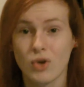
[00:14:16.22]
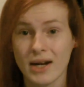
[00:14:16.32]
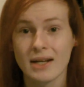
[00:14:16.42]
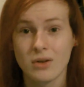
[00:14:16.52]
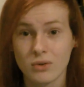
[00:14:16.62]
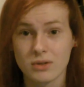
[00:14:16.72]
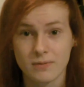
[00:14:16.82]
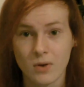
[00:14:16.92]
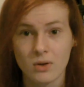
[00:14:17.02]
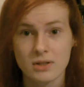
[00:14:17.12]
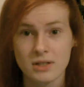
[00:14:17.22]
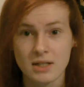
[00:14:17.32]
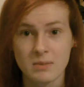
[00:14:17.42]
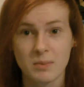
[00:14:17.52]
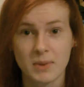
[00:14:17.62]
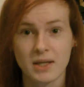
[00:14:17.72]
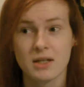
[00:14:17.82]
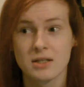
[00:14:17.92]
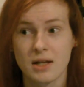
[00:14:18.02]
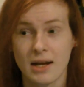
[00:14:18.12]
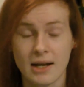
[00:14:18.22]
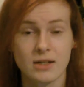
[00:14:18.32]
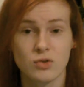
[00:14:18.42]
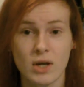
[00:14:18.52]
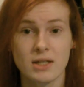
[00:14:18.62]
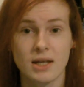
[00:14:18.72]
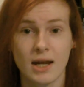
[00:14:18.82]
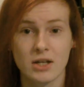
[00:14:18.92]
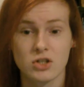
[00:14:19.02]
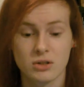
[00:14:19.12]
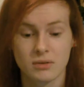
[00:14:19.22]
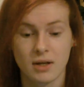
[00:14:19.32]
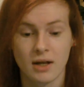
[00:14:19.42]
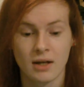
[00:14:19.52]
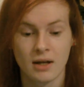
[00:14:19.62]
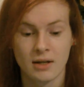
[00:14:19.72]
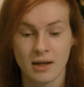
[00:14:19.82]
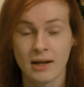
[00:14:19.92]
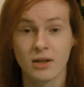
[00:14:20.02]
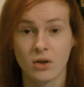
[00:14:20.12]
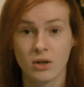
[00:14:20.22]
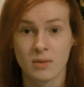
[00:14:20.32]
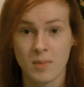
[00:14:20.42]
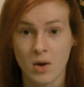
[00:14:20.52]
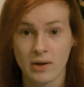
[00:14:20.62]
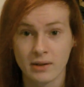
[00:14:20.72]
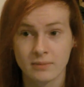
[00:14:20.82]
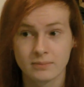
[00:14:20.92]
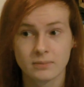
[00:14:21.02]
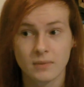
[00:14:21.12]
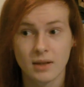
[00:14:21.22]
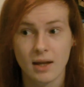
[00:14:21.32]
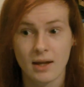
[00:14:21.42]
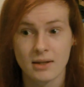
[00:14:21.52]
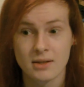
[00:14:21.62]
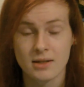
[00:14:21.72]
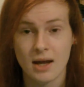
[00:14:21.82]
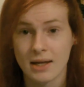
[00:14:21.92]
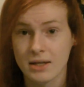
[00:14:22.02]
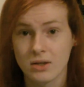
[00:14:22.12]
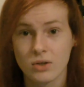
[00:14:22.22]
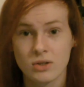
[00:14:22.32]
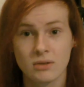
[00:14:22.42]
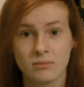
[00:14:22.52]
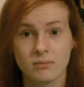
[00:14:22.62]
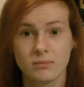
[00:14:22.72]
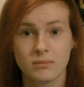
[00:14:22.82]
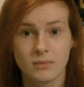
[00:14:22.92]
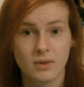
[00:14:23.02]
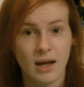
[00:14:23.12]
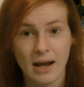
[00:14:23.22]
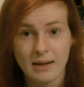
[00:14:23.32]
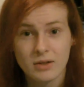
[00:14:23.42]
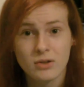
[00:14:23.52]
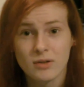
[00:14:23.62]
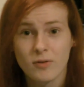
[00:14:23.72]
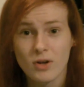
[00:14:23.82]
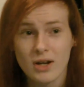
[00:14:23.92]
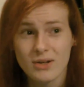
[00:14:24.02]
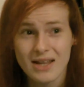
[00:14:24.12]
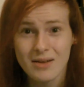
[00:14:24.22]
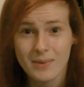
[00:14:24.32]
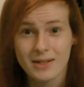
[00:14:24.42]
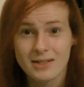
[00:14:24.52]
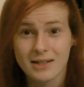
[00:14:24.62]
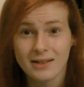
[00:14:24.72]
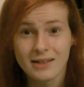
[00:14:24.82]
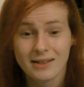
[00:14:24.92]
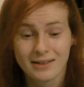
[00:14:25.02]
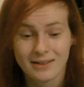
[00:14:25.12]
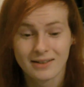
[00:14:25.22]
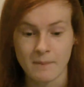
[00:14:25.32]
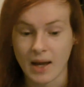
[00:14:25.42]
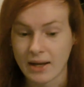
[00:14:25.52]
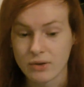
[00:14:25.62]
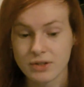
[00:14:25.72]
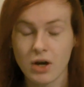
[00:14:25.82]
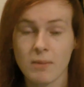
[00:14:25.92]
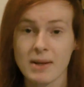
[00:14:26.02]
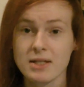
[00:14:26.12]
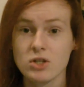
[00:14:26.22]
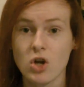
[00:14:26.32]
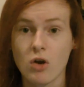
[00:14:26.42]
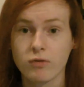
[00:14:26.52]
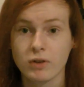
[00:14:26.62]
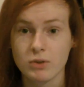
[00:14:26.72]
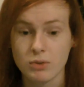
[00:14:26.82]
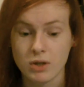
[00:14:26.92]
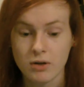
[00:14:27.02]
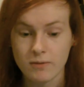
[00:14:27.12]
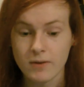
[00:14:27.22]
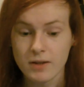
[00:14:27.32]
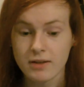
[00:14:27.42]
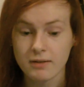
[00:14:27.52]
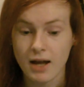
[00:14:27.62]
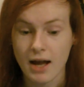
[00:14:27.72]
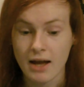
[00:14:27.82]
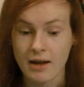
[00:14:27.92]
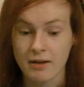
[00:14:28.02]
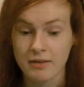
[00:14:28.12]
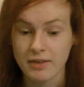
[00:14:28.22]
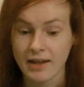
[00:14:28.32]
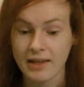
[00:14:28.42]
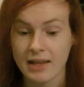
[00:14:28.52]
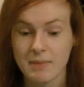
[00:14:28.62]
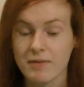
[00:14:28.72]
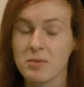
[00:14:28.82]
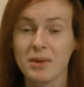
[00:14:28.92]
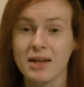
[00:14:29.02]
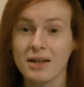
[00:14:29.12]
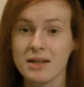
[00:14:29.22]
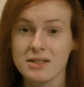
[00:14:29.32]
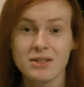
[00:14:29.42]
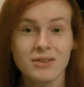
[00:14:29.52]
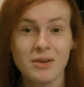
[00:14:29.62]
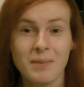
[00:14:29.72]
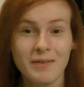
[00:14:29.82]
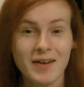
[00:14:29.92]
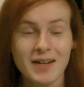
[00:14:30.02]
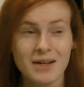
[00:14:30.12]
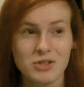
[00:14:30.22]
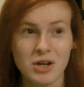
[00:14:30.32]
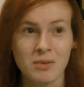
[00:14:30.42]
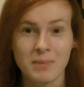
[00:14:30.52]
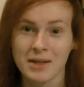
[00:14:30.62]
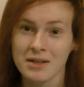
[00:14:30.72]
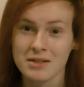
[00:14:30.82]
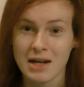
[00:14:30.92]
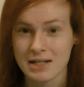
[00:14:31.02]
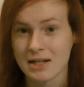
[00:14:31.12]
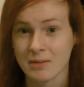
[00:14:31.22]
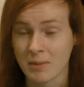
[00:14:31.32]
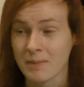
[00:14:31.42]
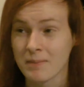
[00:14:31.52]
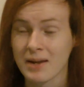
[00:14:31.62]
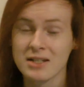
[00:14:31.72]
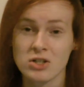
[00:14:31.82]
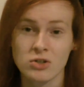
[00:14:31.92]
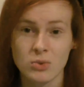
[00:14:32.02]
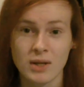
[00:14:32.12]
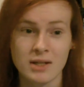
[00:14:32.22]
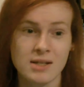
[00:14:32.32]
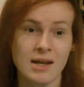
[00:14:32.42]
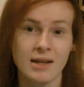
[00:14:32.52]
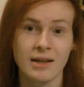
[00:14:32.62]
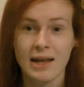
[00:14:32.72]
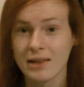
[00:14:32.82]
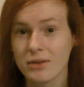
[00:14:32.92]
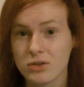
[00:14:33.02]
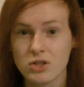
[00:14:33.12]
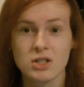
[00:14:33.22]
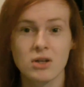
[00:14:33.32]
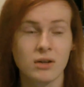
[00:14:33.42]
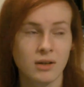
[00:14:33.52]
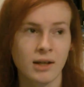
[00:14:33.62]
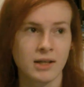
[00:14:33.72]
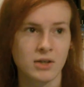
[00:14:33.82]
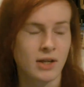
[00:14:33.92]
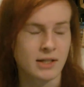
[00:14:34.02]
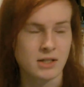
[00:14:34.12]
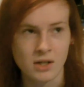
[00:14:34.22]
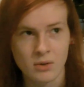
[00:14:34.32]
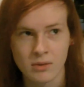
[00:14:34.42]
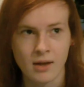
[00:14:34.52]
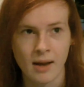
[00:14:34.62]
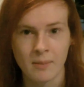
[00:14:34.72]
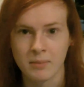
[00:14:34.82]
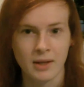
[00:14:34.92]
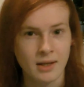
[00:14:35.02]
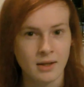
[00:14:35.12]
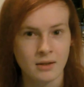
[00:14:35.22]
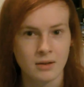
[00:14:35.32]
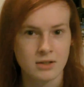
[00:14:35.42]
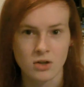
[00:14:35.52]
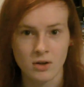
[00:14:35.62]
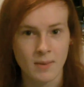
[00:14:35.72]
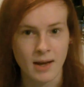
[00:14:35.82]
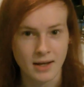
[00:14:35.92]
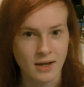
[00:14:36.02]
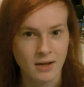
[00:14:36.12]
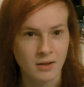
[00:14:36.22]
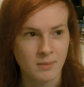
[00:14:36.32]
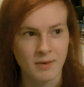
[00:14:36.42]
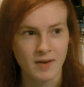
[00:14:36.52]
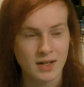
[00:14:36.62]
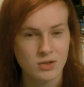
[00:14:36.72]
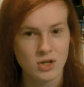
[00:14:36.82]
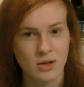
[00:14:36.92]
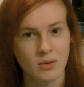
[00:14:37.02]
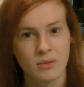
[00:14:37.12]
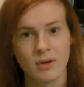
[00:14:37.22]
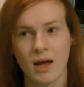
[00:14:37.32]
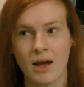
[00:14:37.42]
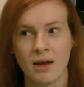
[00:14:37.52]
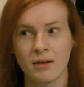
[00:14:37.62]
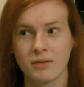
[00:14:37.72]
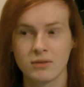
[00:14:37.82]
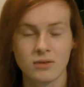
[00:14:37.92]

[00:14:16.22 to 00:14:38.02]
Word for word: trying not to fall asleep because I had a train to catch at nine o'clock in the morning, and I couldn't, I couldn't afford a hotel basically. Um, I also got a message off Luke Cutforth, uh, thanking me for playing his song on my radio show, because I sent him a message on Twitter saying, "Hey Luke, just thought like you'd like to know that I'm playing a song about a girl on my radio show. Uh,